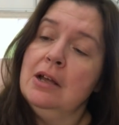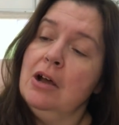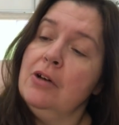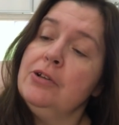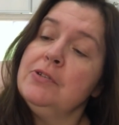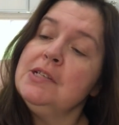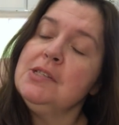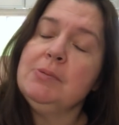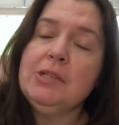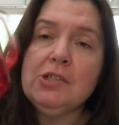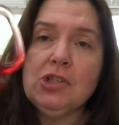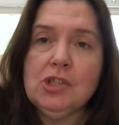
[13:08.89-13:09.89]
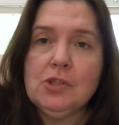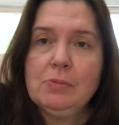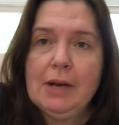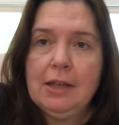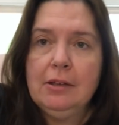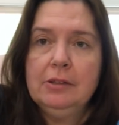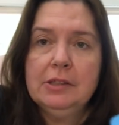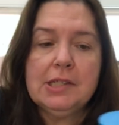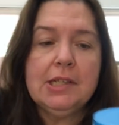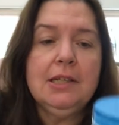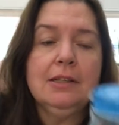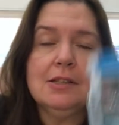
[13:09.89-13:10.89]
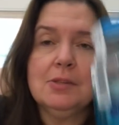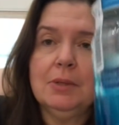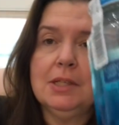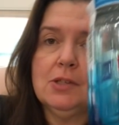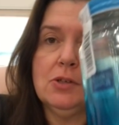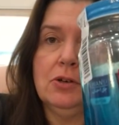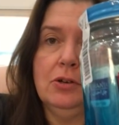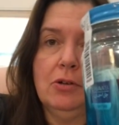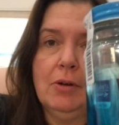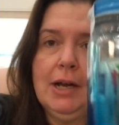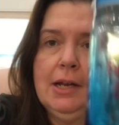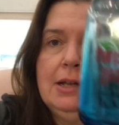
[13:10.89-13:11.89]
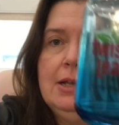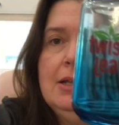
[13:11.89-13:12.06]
Oh no, this one is just regular tea, and this one is Earl Grey.